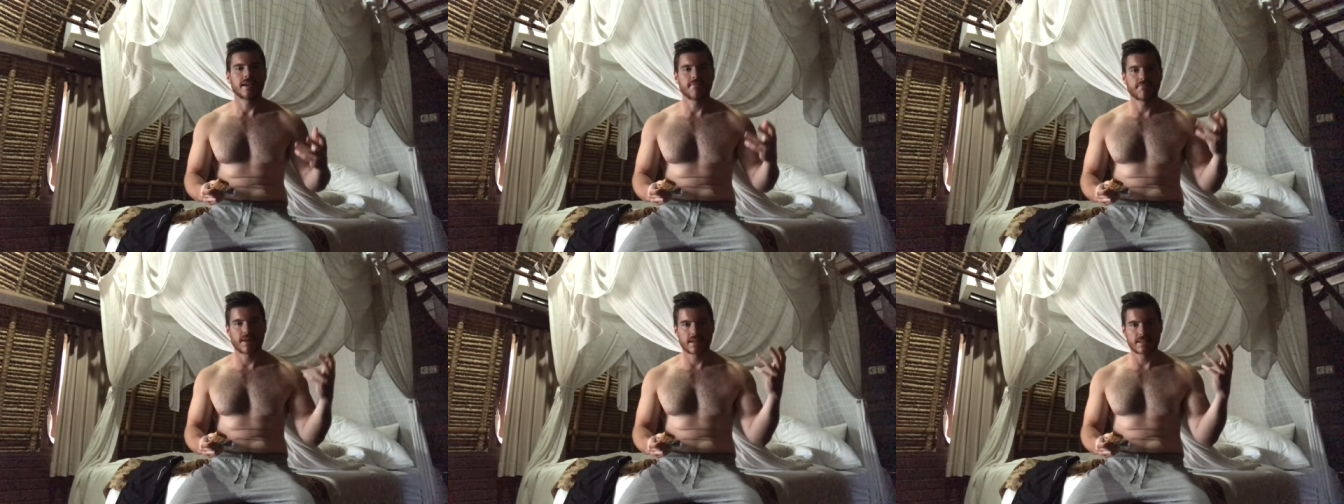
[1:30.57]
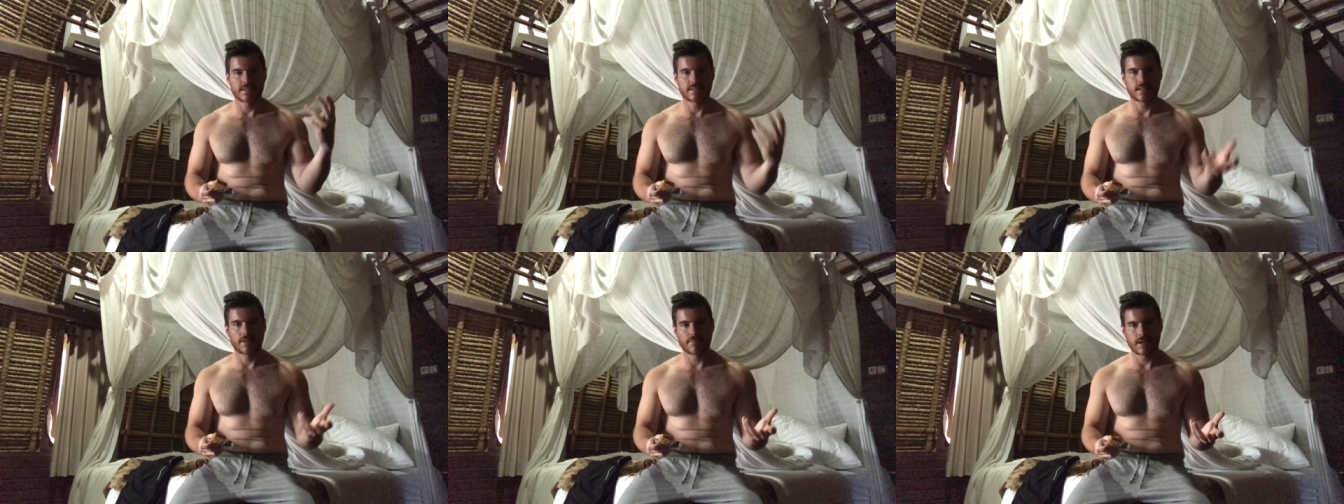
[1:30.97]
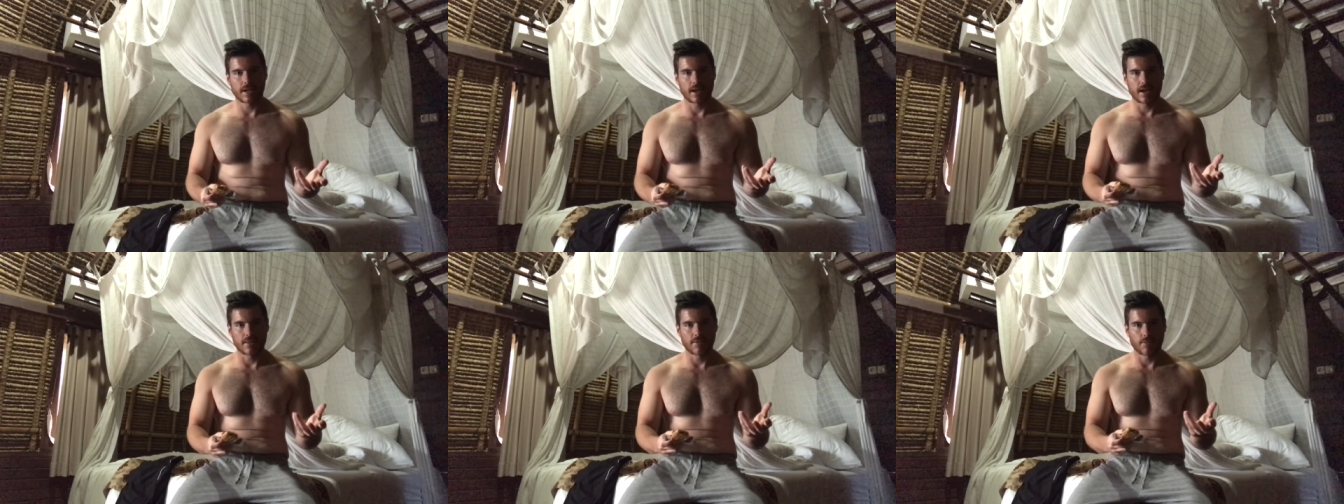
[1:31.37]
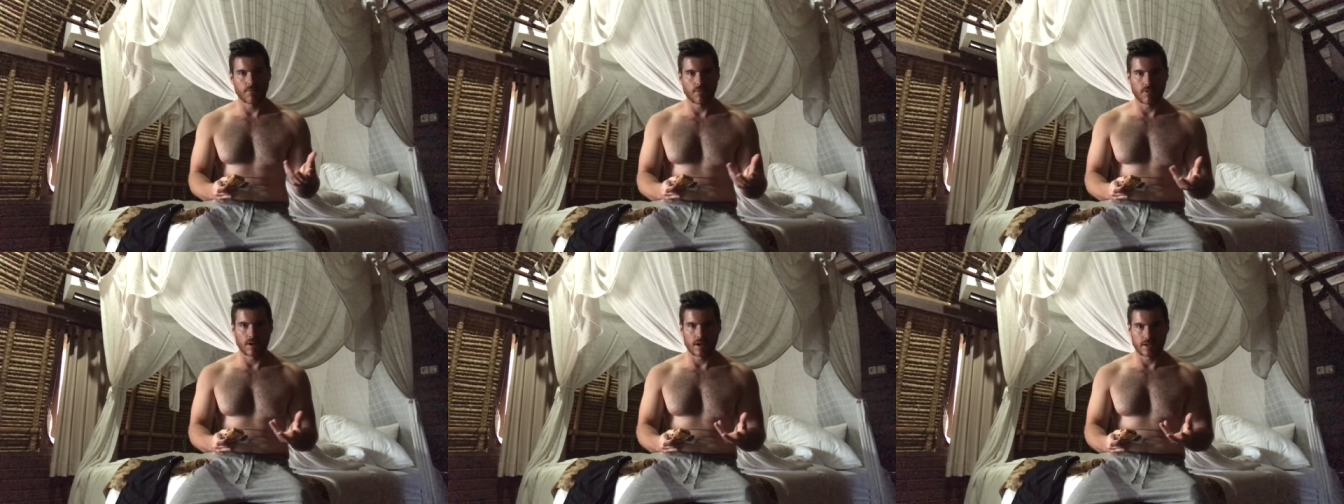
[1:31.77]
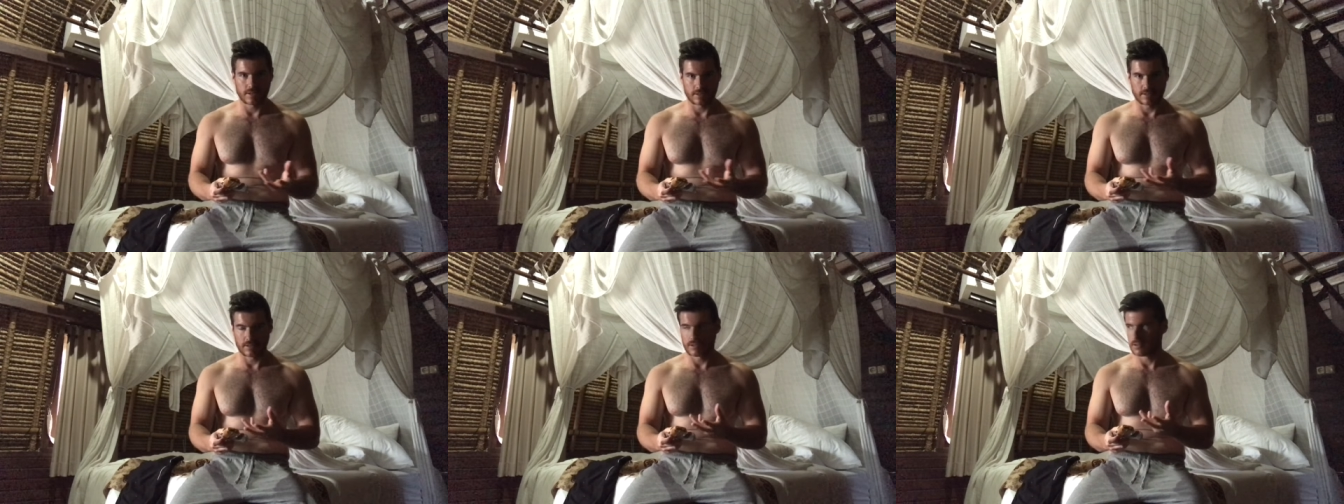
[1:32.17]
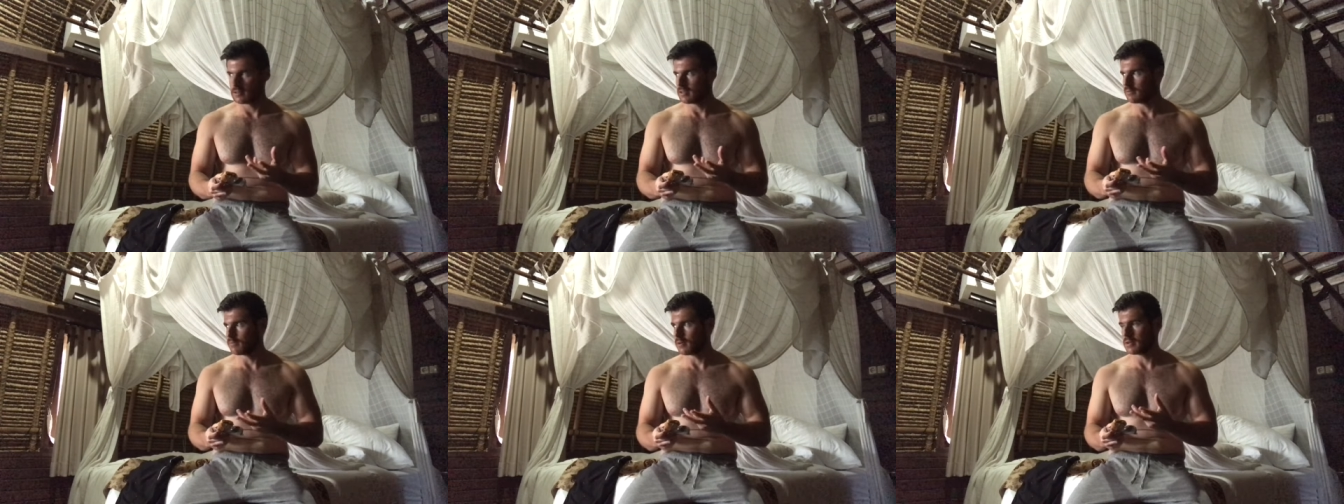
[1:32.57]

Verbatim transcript: in my stomach otherwise you know your